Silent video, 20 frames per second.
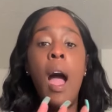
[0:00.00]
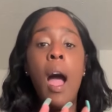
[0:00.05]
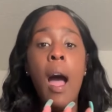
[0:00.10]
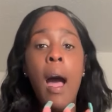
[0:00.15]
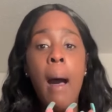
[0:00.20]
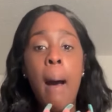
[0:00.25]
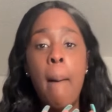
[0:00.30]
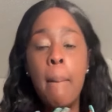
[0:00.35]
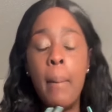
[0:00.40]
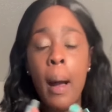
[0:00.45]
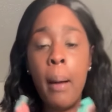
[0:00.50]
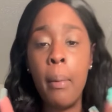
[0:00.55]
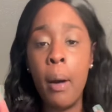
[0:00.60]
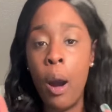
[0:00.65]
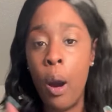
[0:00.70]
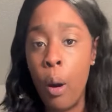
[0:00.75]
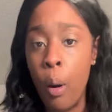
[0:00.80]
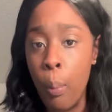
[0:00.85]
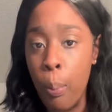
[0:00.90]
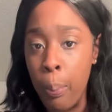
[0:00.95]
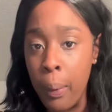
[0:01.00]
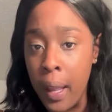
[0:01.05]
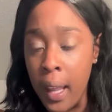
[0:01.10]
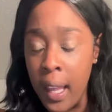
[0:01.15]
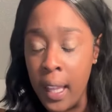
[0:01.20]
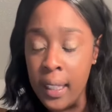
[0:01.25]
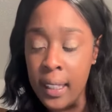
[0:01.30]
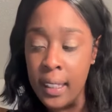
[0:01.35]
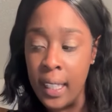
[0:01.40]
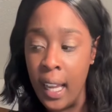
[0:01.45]
Um, I'm
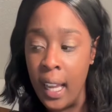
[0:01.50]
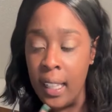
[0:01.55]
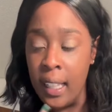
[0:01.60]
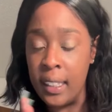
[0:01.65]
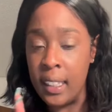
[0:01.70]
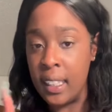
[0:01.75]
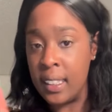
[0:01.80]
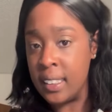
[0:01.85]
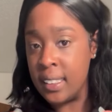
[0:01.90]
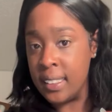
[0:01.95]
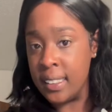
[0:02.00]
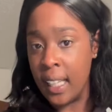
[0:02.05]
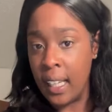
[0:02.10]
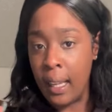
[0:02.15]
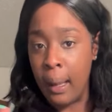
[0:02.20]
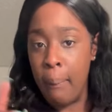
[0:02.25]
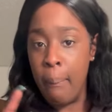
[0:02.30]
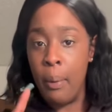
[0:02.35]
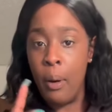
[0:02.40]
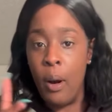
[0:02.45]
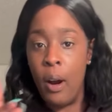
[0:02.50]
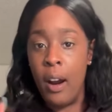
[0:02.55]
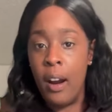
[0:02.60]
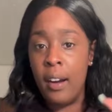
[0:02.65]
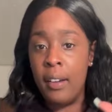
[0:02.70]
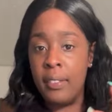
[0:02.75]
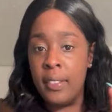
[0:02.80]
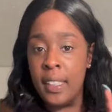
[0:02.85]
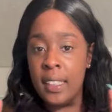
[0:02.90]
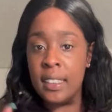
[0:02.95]
hoping that the second part
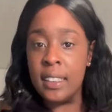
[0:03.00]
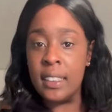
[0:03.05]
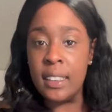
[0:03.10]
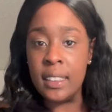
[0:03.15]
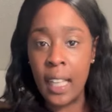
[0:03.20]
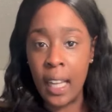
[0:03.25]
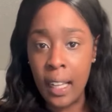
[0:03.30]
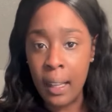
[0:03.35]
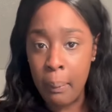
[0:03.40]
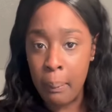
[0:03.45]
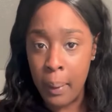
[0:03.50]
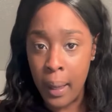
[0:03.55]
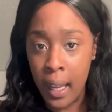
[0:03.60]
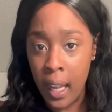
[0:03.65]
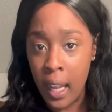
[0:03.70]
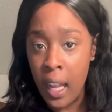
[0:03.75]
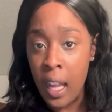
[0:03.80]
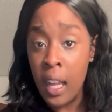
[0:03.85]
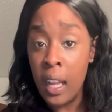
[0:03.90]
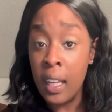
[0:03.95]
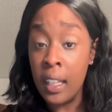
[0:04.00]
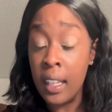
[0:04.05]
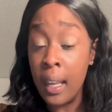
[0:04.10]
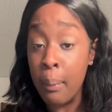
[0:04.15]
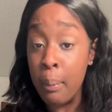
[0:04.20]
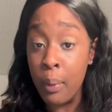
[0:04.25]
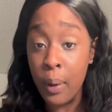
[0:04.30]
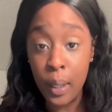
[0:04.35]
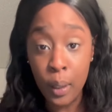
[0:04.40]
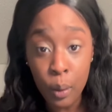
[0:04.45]
of this segment, your
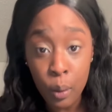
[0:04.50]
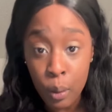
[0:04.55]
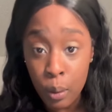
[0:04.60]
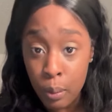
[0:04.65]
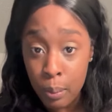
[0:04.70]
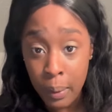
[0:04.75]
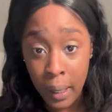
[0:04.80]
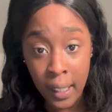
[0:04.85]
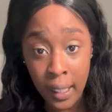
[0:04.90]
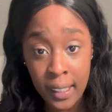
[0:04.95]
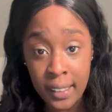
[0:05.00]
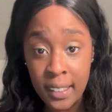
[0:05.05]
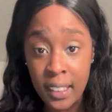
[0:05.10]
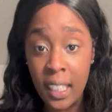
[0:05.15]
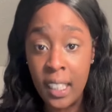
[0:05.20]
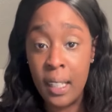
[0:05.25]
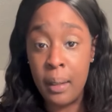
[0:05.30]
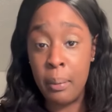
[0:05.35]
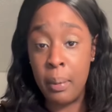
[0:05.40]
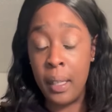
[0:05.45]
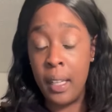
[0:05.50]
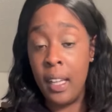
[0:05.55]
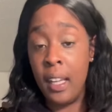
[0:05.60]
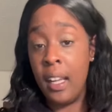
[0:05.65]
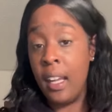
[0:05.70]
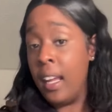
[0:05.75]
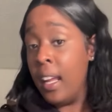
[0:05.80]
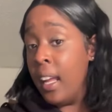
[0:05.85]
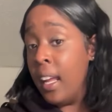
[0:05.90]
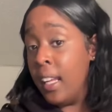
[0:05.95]
boy Cool Ben is going to be
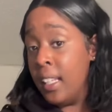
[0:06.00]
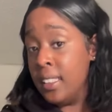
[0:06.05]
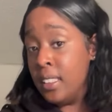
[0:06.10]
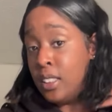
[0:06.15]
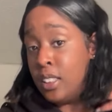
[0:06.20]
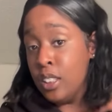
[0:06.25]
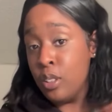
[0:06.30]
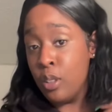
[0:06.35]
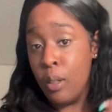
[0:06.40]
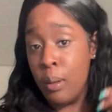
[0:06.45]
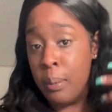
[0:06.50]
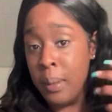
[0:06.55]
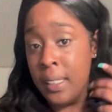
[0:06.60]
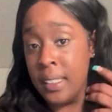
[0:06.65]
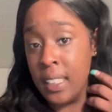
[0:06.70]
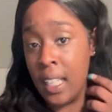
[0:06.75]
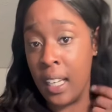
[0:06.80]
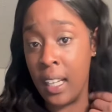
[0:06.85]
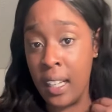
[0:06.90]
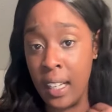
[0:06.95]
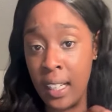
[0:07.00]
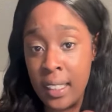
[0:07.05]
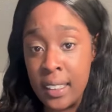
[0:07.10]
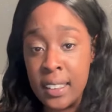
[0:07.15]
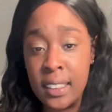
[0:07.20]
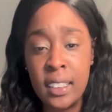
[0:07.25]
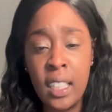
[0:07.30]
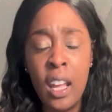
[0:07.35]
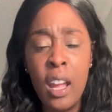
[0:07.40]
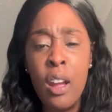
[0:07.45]
here and he's just going to be telling us
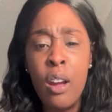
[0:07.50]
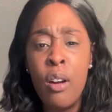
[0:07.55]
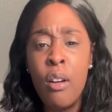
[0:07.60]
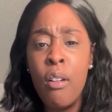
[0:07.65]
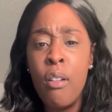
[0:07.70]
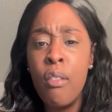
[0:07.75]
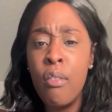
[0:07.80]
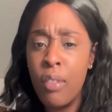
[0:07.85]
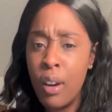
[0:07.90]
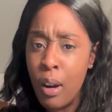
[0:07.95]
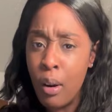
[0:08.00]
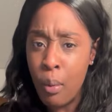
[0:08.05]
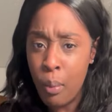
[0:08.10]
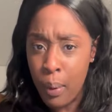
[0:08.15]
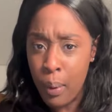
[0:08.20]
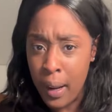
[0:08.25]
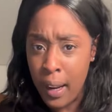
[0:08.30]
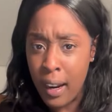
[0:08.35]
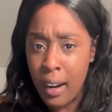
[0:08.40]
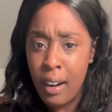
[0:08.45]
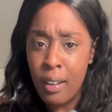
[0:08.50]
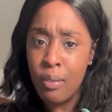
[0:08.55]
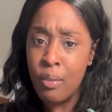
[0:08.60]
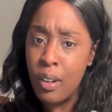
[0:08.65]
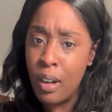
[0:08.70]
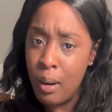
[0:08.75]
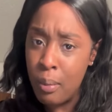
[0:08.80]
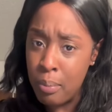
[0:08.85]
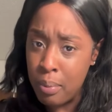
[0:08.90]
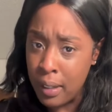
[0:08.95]
real quick,
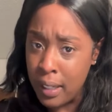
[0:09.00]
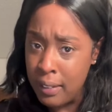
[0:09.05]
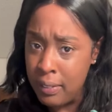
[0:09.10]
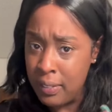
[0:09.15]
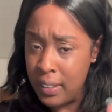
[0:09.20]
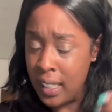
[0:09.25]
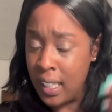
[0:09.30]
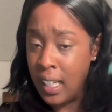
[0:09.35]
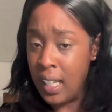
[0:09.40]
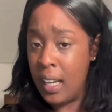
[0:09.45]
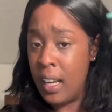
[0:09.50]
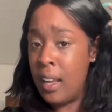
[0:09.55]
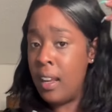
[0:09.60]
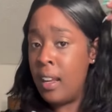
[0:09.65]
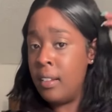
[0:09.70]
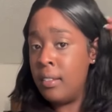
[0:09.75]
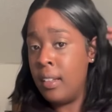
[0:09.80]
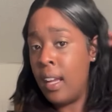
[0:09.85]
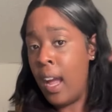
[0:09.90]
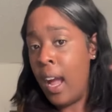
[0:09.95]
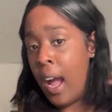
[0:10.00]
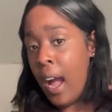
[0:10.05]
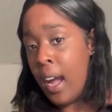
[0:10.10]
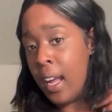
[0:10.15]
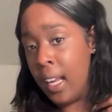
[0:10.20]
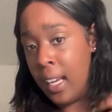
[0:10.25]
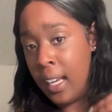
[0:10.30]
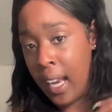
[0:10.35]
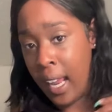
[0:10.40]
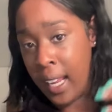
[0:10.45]
real briefly, how
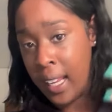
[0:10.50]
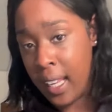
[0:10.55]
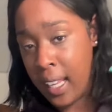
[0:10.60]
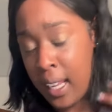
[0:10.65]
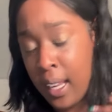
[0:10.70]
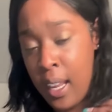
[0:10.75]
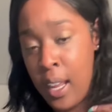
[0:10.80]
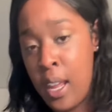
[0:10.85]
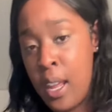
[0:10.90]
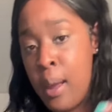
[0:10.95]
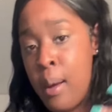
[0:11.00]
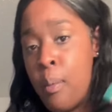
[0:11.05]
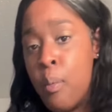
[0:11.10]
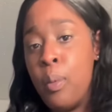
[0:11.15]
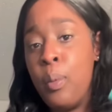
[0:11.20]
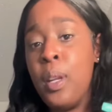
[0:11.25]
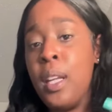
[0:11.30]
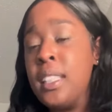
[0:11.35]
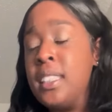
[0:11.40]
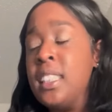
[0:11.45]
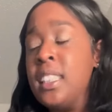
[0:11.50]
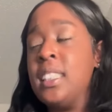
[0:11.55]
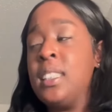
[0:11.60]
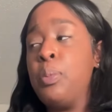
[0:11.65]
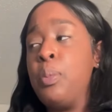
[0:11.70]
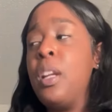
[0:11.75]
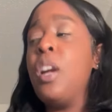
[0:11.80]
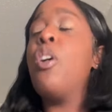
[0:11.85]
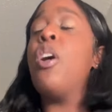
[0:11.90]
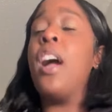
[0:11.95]
he like, we just,
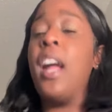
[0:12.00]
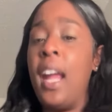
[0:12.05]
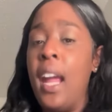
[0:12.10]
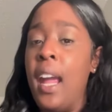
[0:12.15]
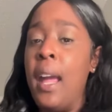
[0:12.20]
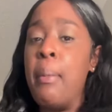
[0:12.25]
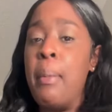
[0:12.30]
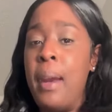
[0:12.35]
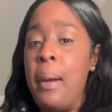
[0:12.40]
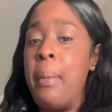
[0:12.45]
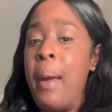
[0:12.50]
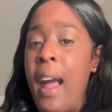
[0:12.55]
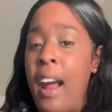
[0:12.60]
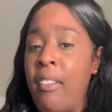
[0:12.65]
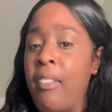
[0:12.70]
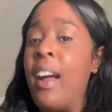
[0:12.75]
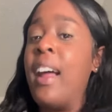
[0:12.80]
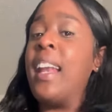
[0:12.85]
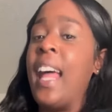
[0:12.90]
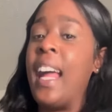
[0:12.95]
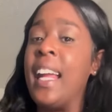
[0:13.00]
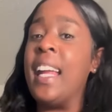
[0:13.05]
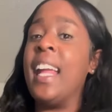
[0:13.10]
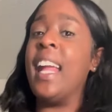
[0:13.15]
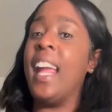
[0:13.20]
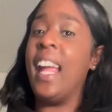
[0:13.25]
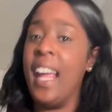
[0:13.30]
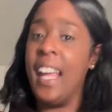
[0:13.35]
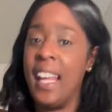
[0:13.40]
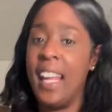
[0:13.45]
we going to hit him in the background like,
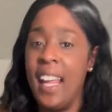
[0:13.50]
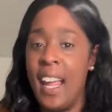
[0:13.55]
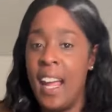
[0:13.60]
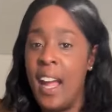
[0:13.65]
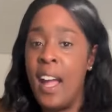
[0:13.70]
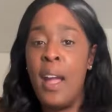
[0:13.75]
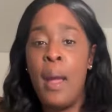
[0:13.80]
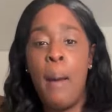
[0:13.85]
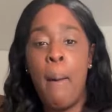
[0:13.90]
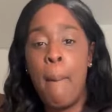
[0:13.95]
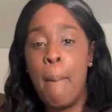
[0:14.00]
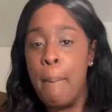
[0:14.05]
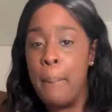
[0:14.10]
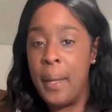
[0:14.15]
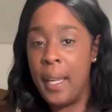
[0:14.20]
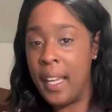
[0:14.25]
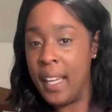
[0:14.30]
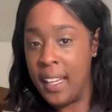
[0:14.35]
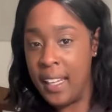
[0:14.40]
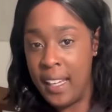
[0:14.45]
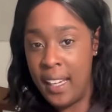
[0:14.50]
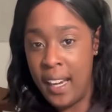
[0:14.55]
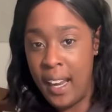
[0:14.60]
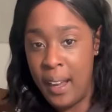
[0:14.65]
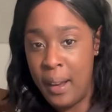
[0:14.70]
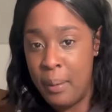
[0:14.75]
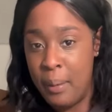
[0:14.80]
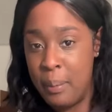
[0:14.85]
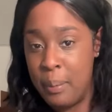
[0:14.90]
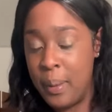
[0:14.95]
yeah, yeah, bigging it
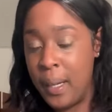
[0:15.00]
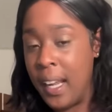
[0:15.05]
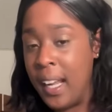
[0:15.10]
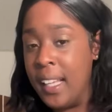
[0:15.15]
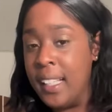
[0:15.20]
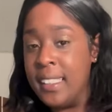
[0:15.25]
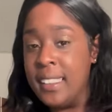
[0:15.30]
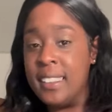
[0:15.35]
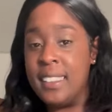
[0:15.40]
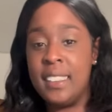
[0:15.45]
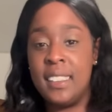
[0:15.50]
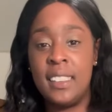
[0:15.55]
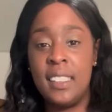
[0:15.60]
up because